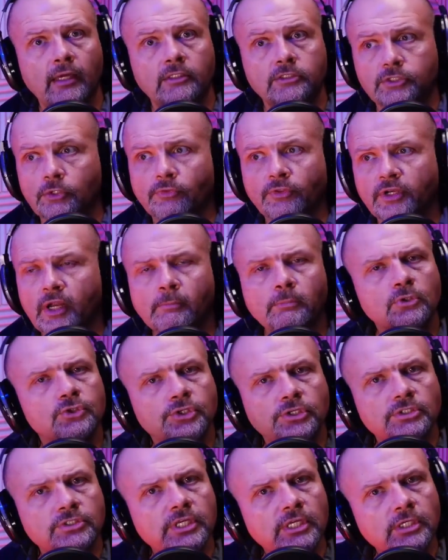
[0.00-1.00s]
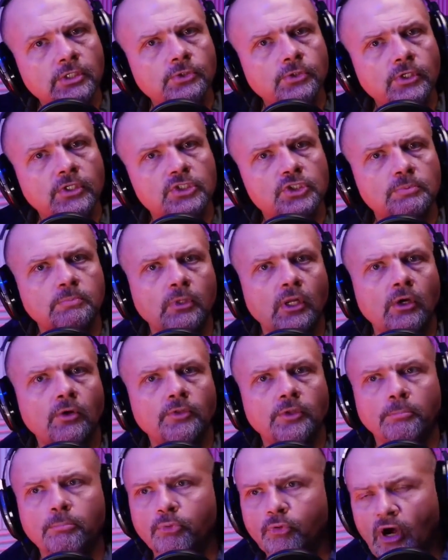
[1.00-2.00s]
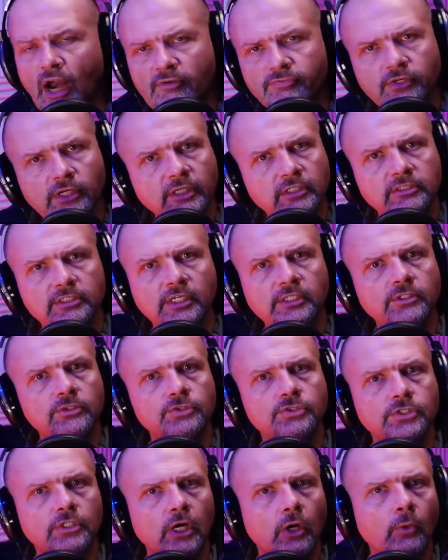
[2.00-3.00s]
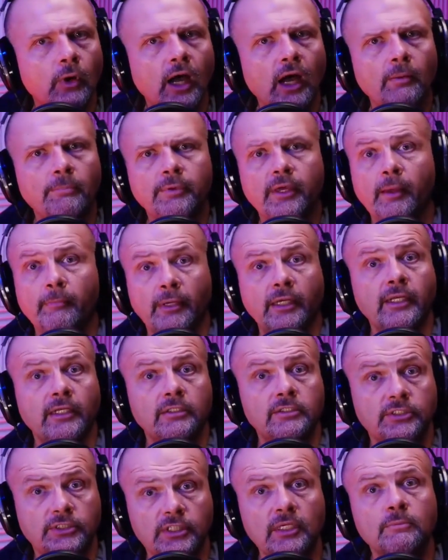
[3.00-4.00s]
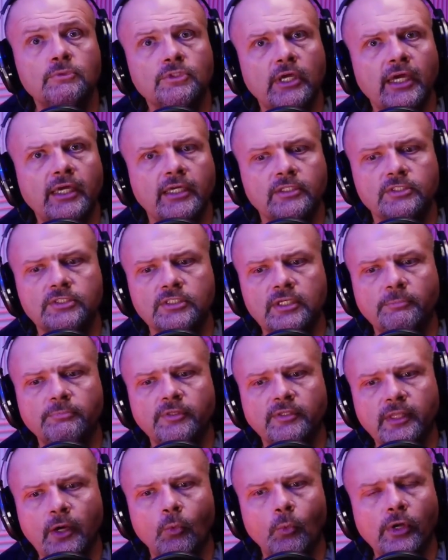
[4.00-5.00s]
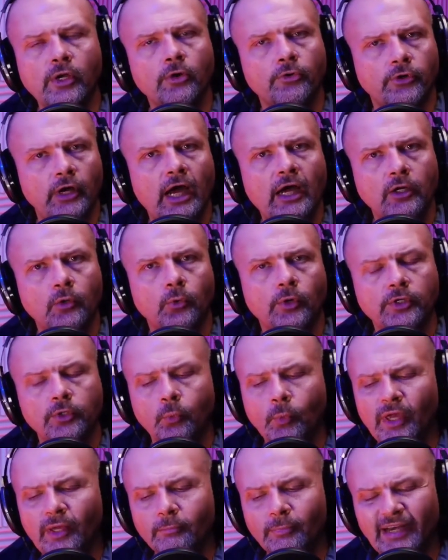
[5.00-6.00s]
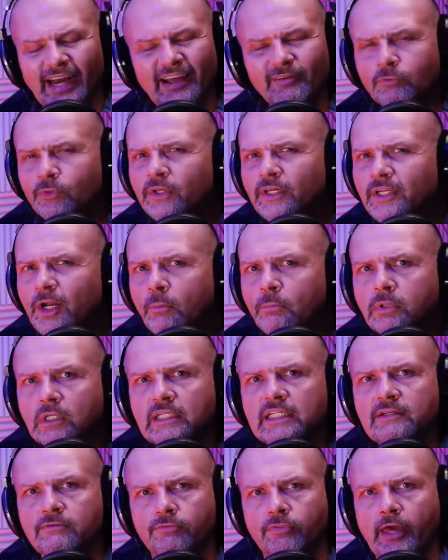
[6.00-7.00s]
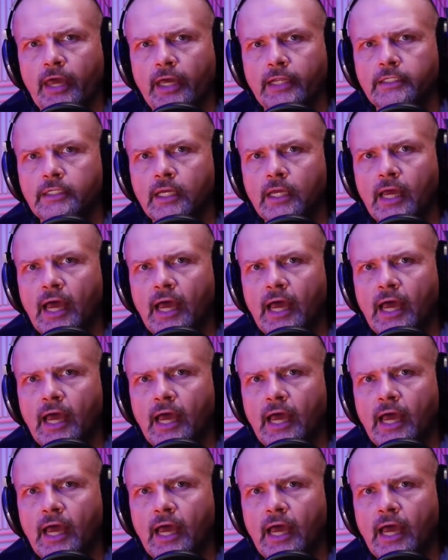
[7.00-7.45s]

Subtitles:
So the numbers continue to explode. The profit continues to go up. I mean, it seems like it's something that we are not going to win, but I really don't believe that.